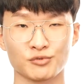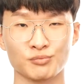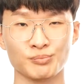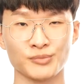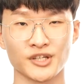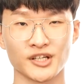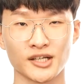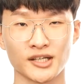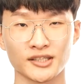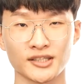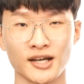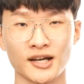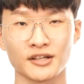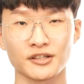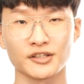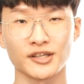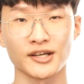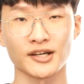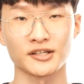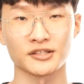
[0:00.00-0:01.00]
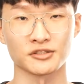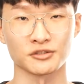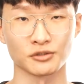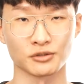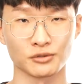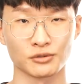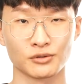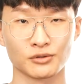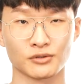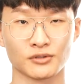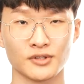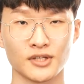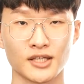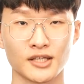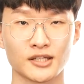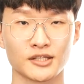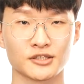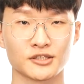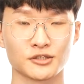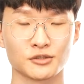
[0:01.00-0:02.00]
which makes continuous
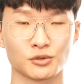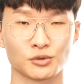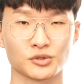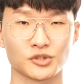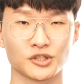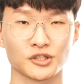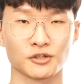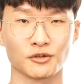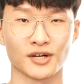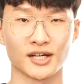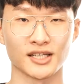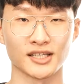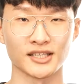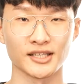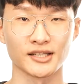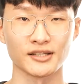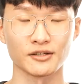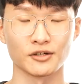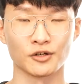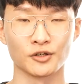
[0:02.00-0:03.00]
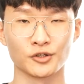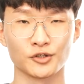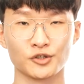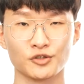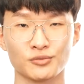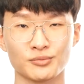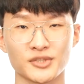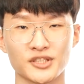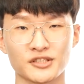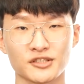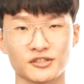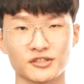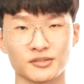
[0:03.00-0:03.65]
maintenance difficult.